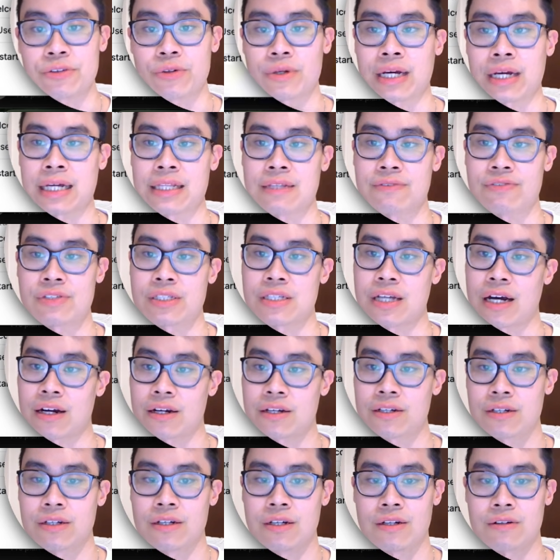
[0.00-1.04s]
you're kind of
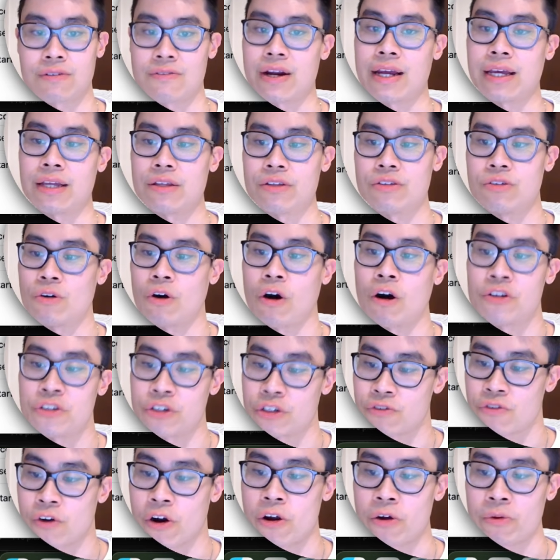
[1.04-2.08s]
stuck, right? You're on
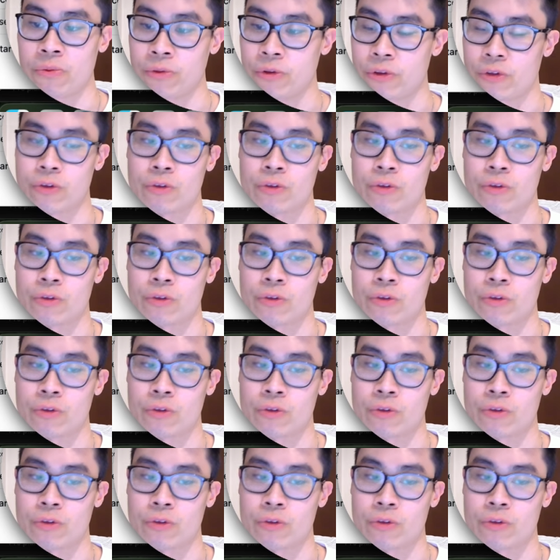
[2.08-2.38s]
your own.